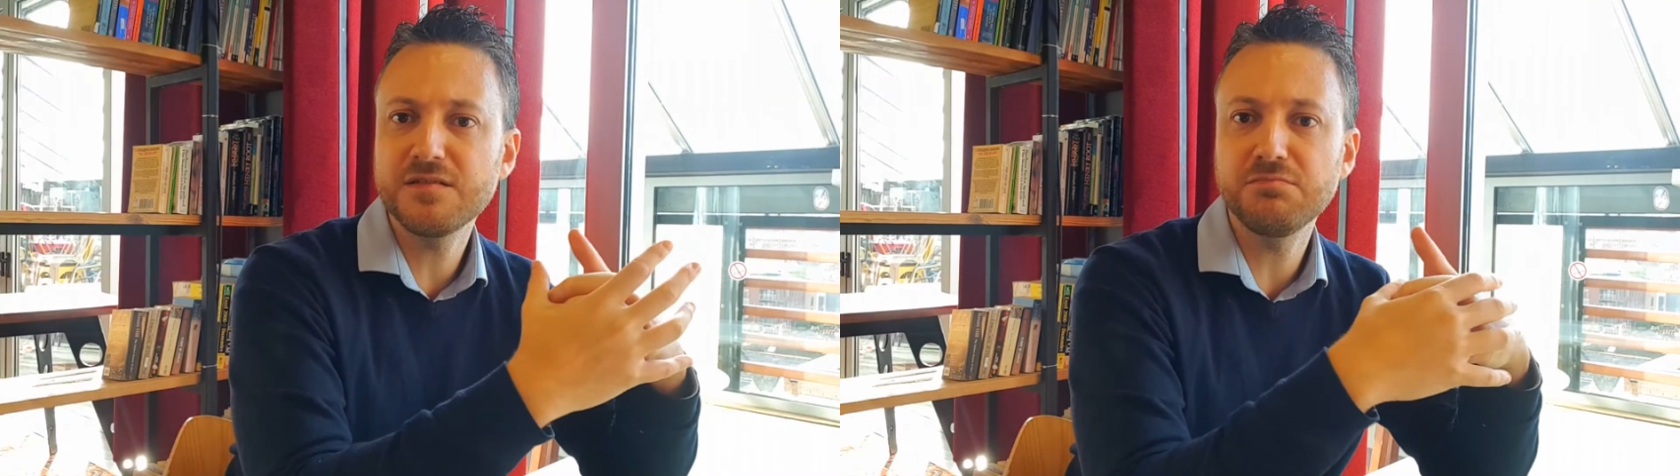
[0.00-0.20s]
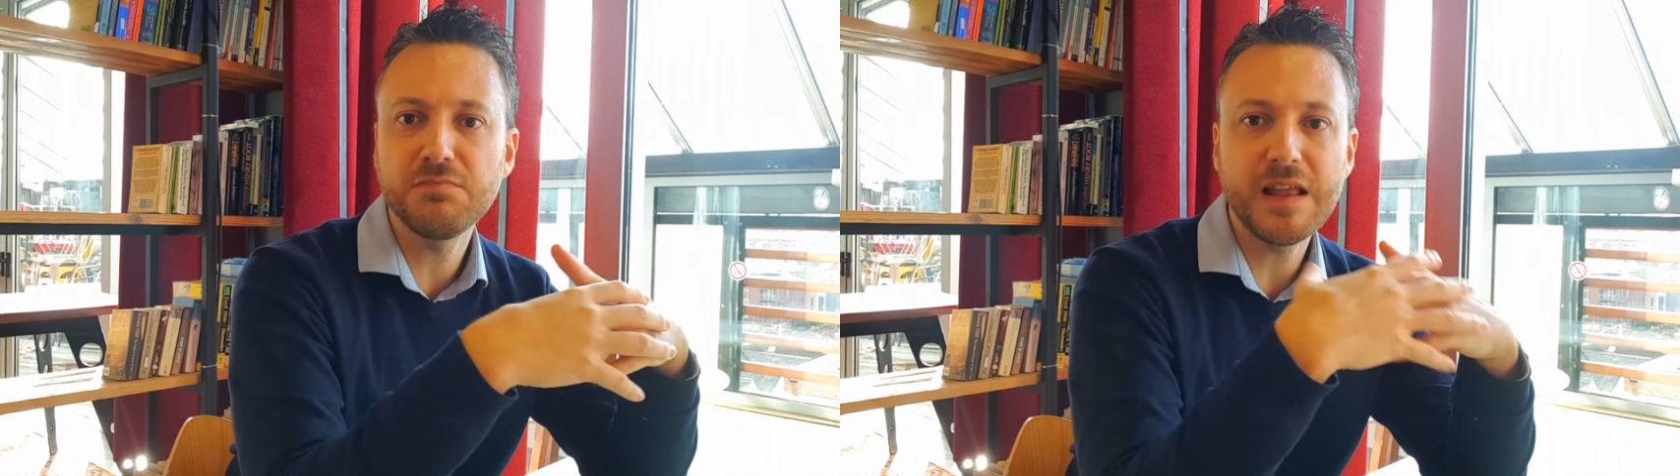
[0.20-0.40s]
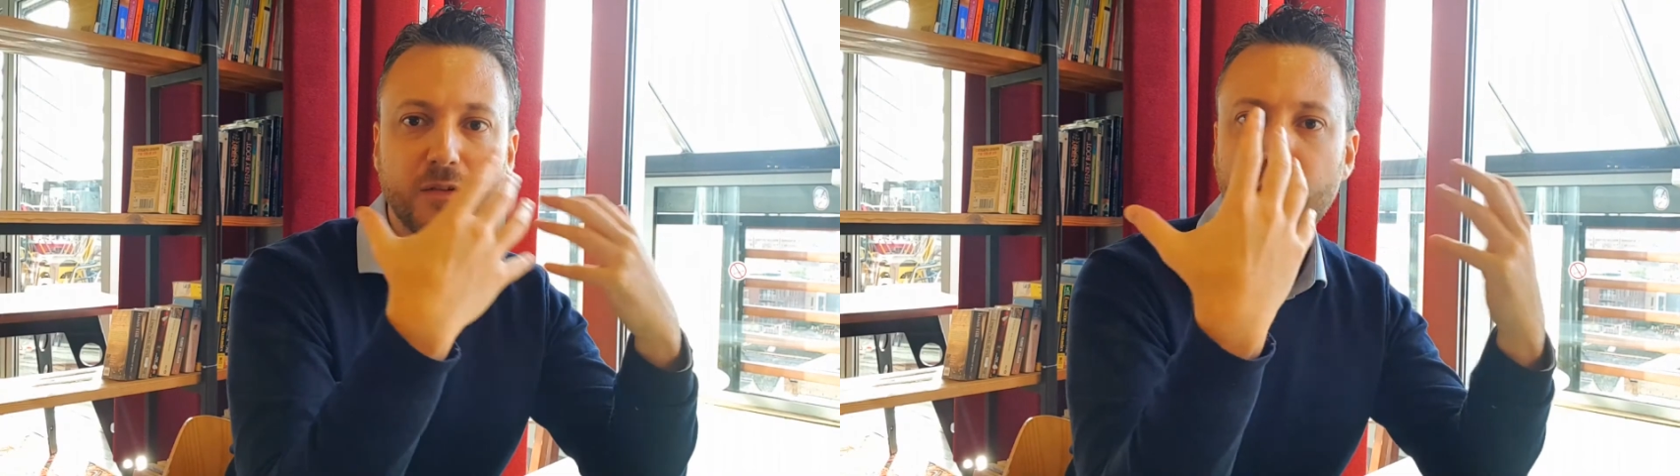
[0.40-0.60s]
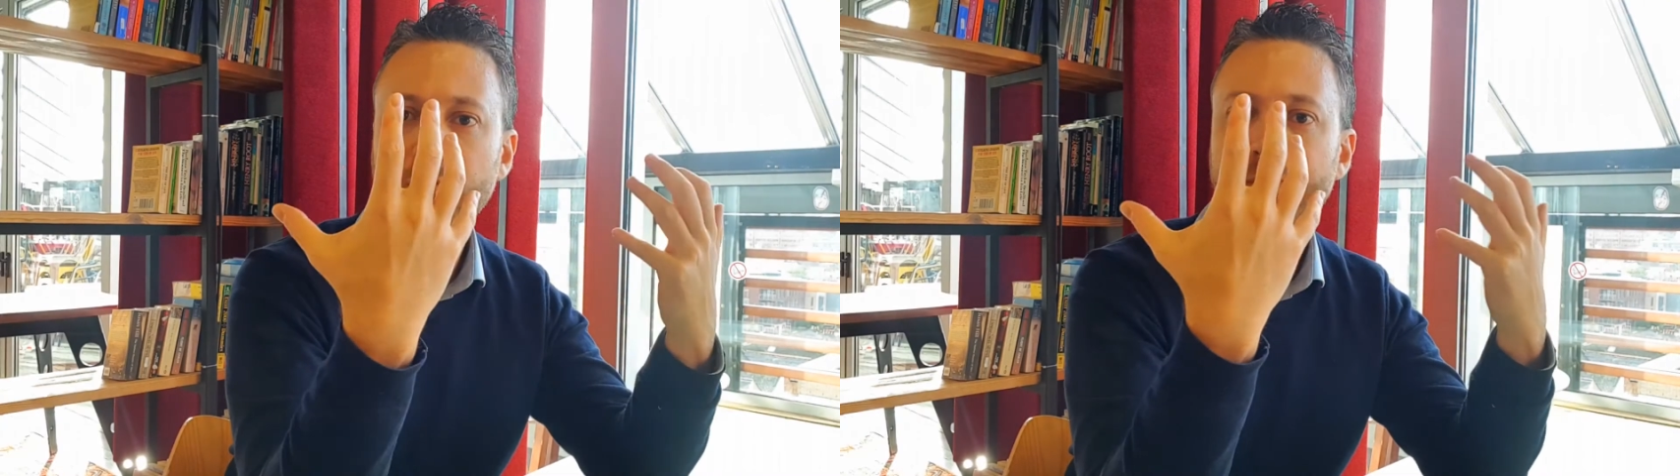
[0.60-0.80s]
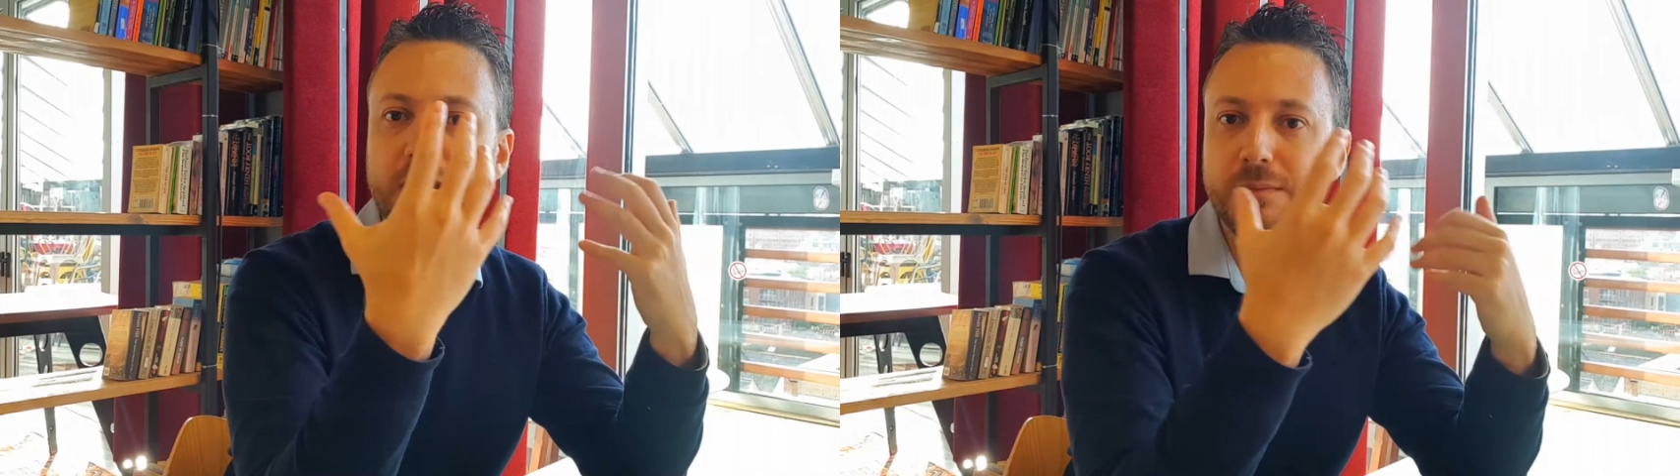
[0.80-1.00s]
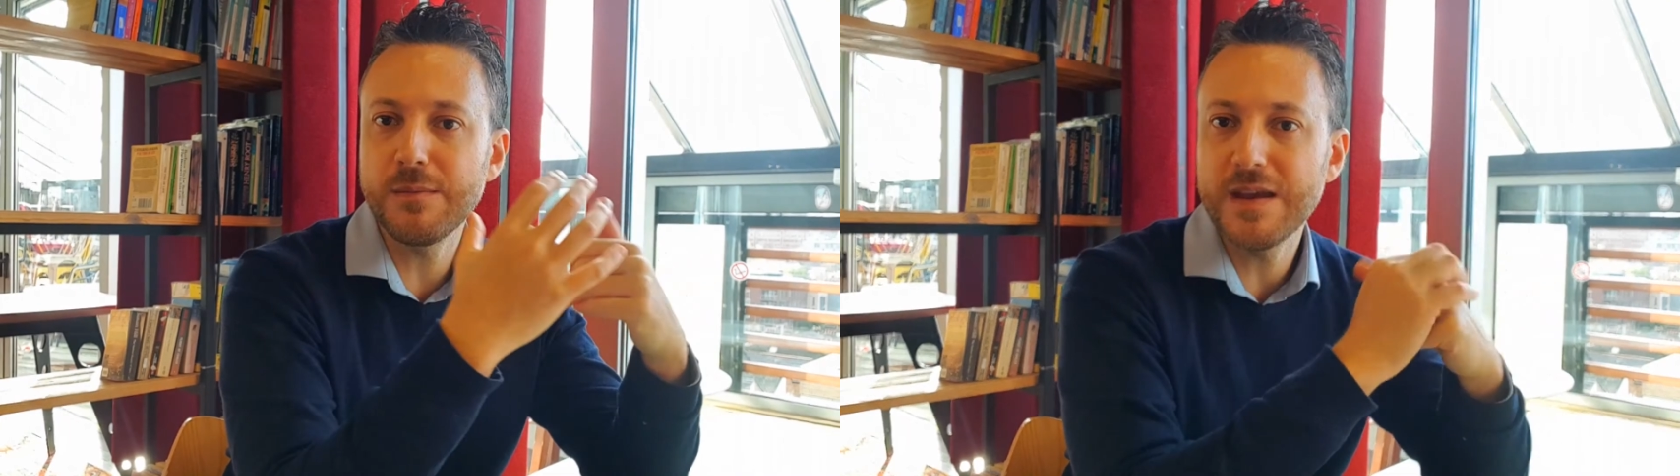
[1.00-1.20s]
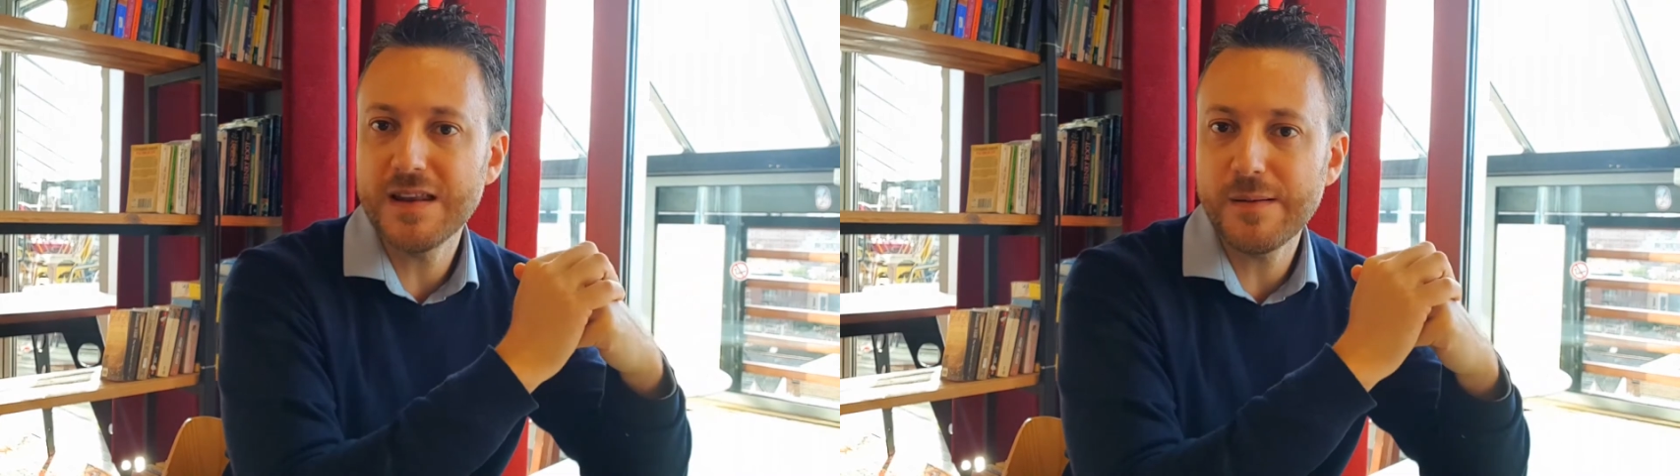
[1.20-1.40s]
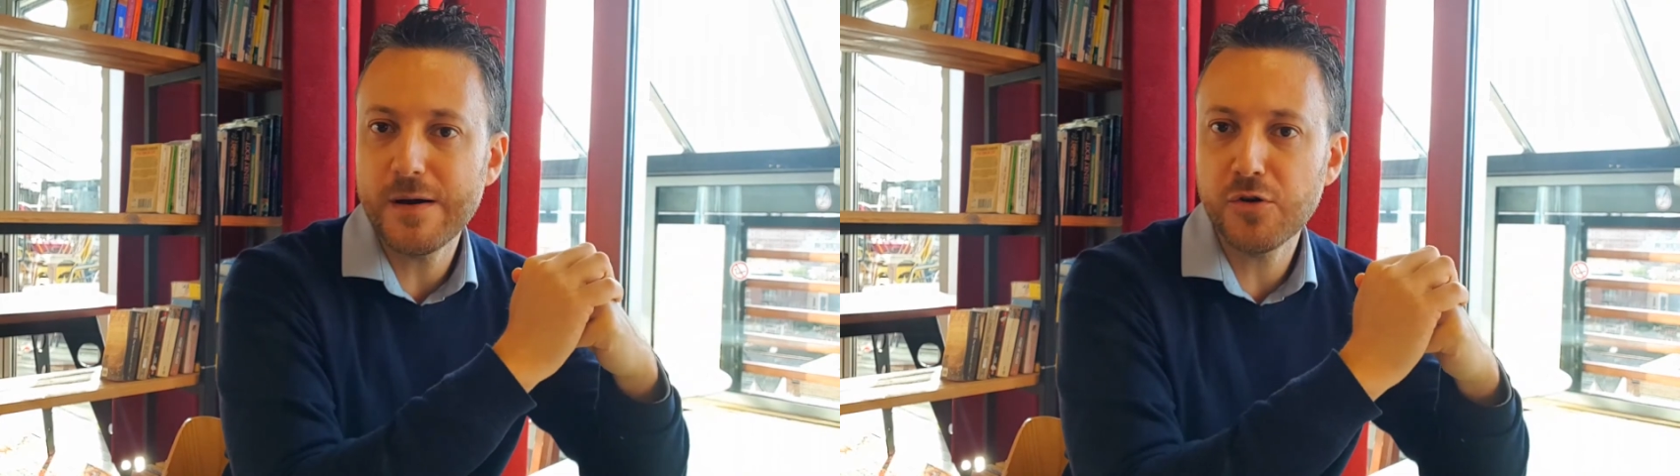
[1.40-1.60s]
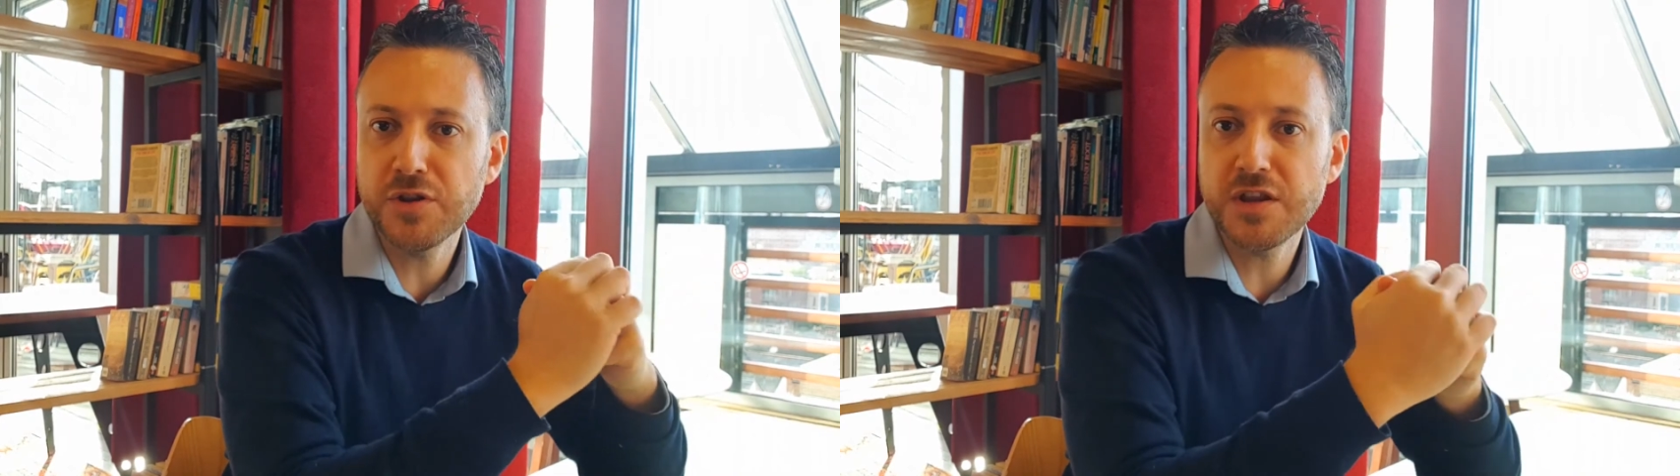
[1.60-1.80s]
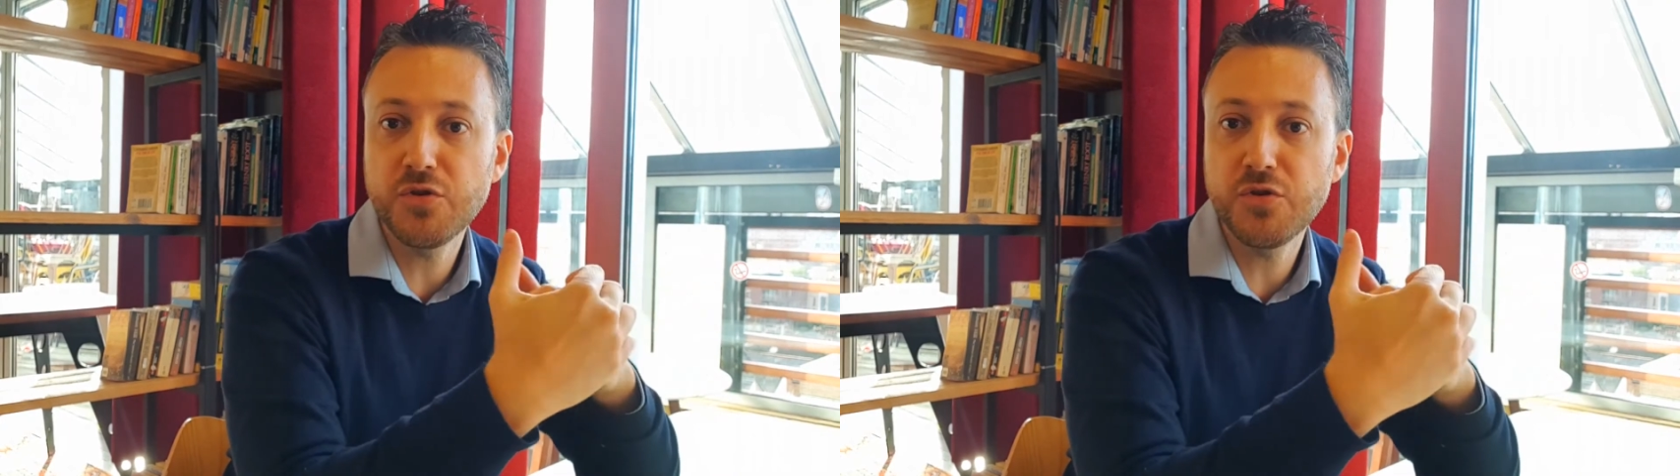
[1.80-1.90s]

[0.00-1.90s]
like could be maybe an Amarone,